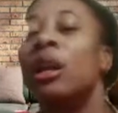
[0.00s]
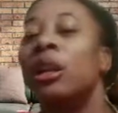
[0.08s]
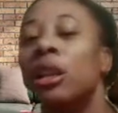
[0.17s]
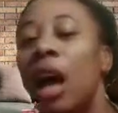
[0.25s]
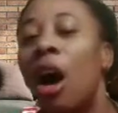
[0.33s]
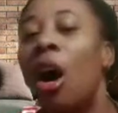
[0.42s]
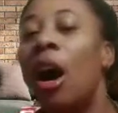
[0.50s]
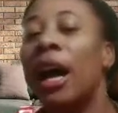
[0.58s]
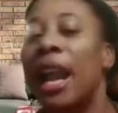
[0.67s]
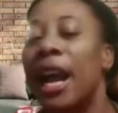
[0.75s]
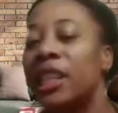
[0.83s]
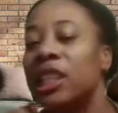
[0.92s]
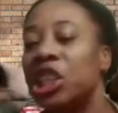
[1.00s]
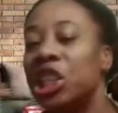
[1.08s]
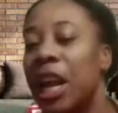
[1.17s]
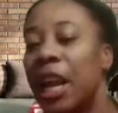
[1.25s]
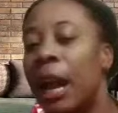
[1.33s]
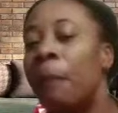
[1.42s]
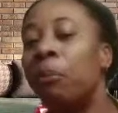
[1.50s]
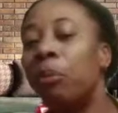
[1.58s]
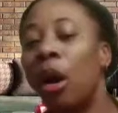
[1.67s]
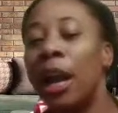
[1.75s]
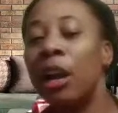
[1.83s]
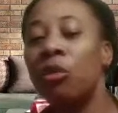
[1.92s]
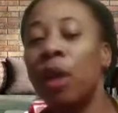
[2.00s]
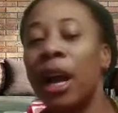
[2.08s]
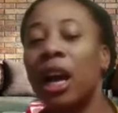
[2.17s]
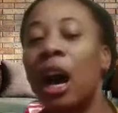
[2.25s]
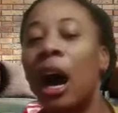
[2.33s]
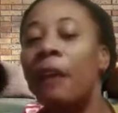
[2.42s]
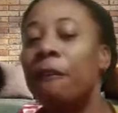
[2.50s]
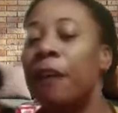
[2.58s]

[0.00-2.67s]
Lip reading: the organization: employee record,